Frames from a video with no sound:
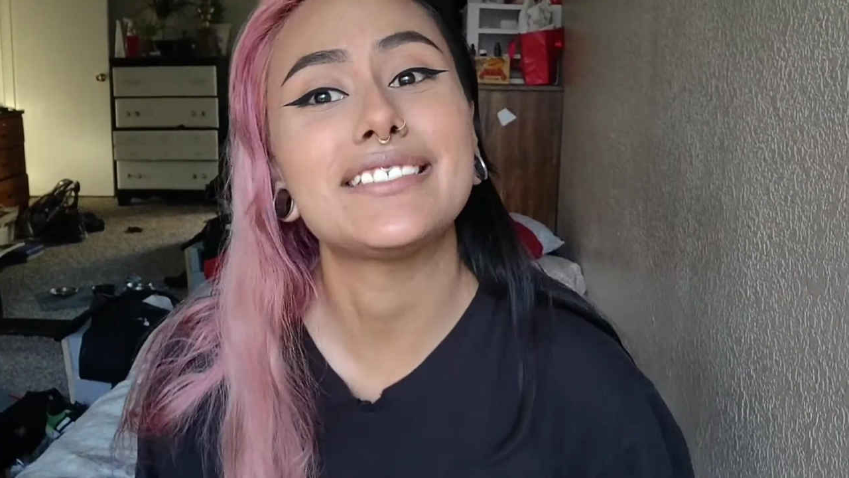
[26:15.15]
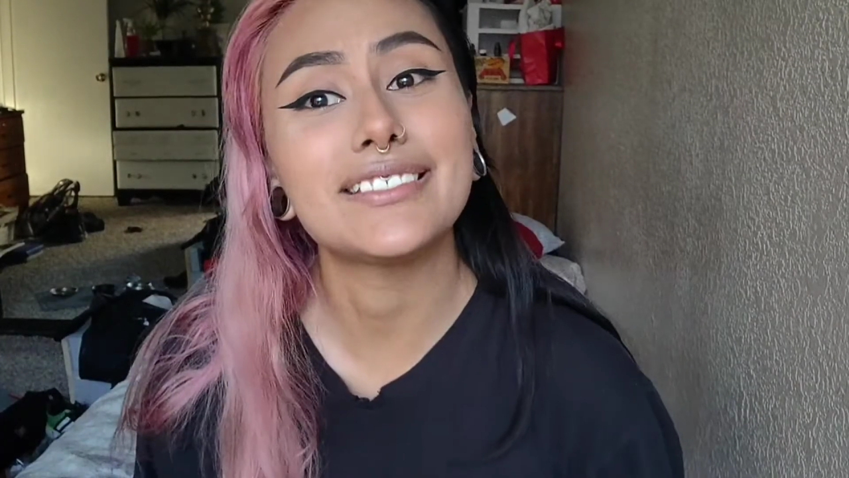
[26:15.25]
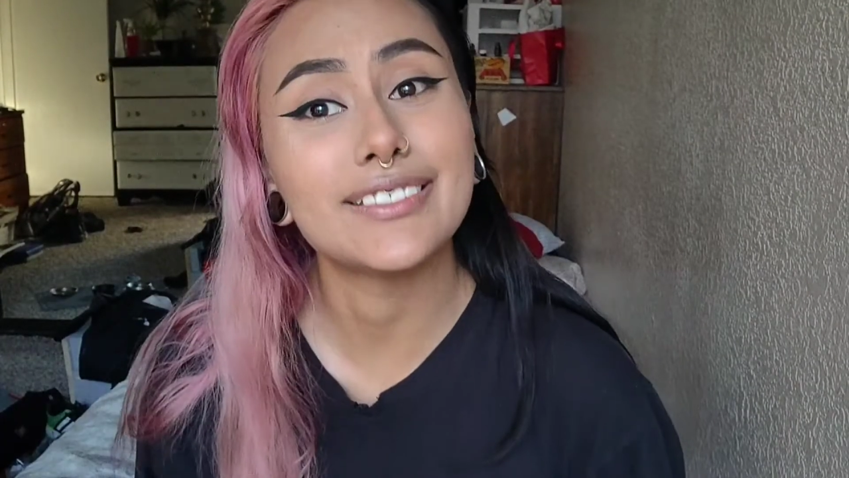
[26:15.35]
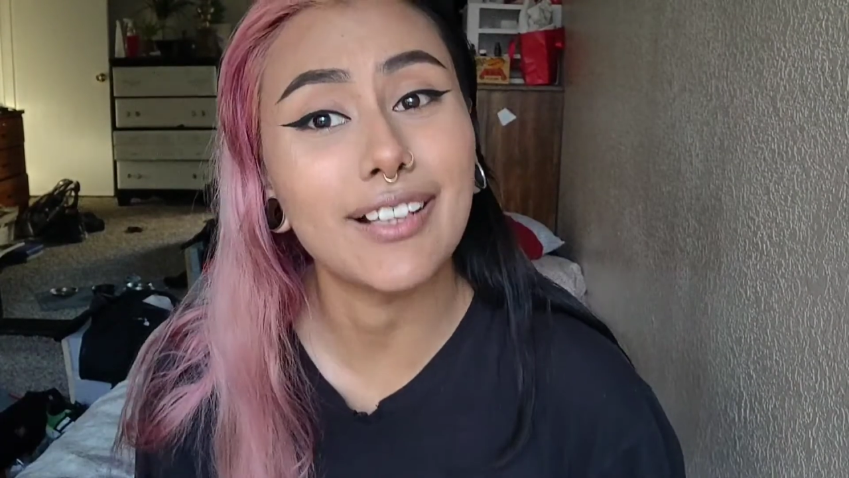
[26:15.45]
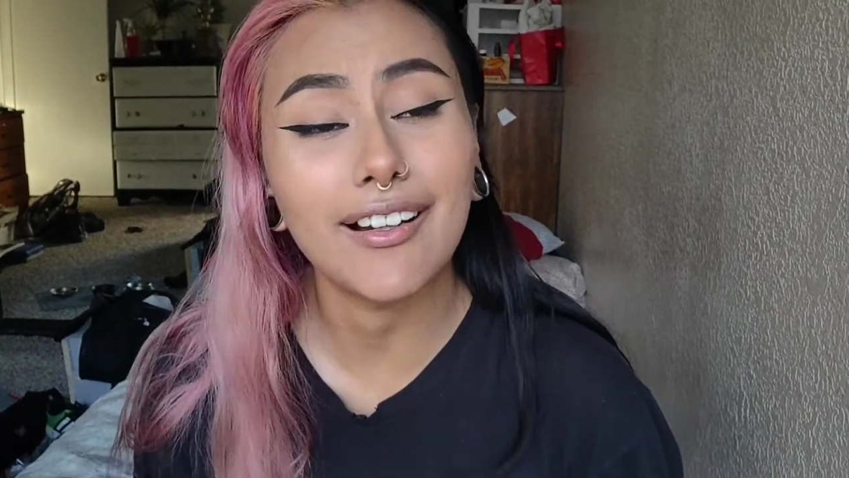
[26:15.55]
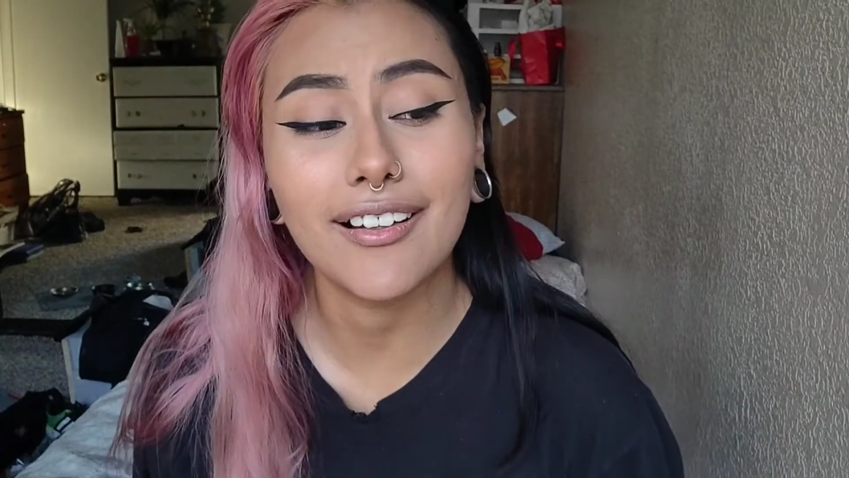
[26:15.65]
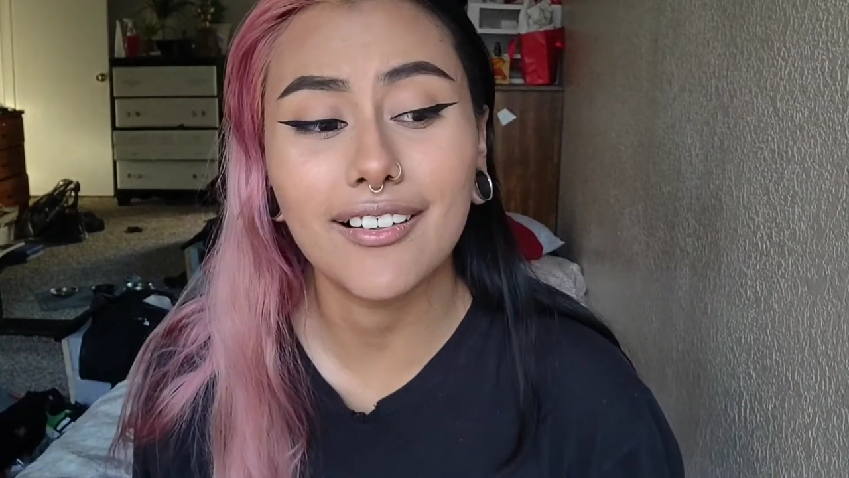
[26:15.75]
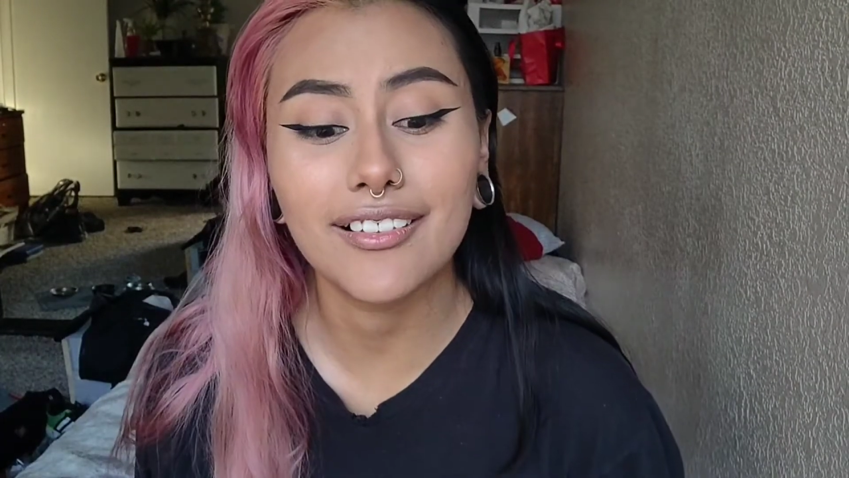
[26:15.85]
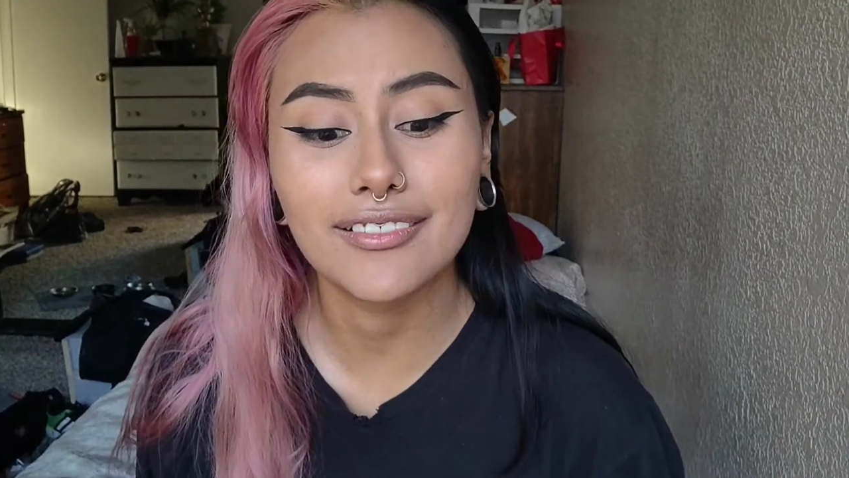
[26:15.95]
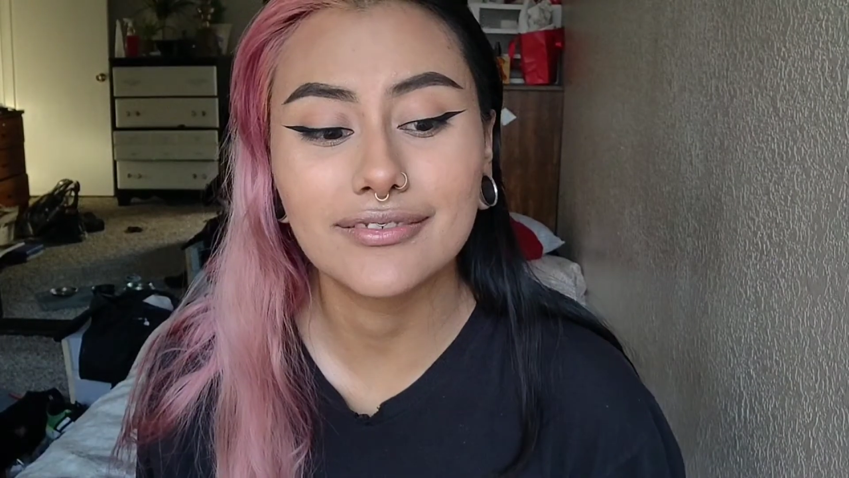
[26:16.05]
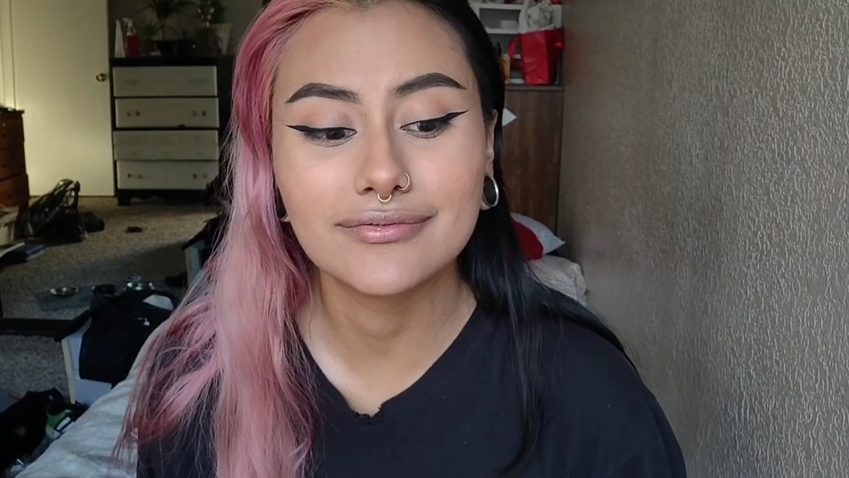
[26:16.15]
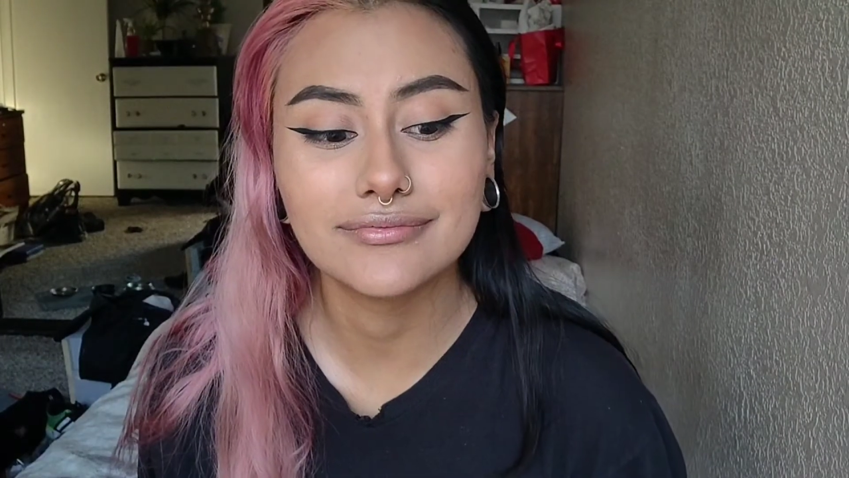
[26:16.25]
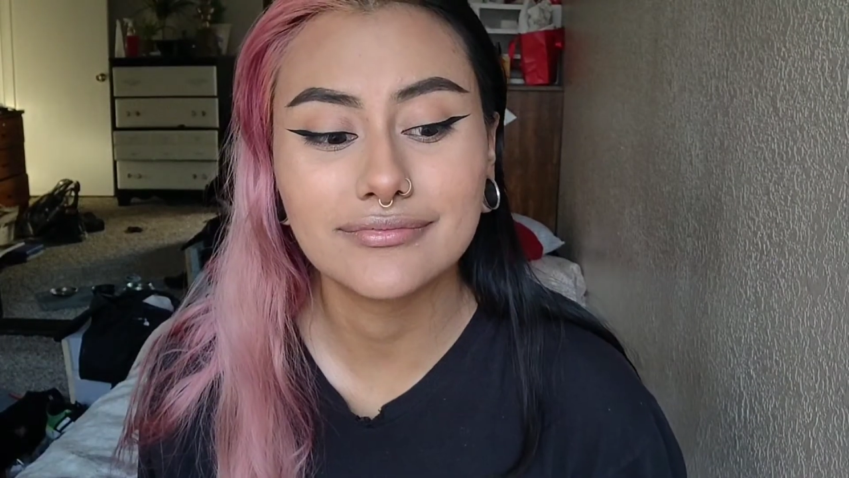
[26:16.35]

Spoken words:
y'all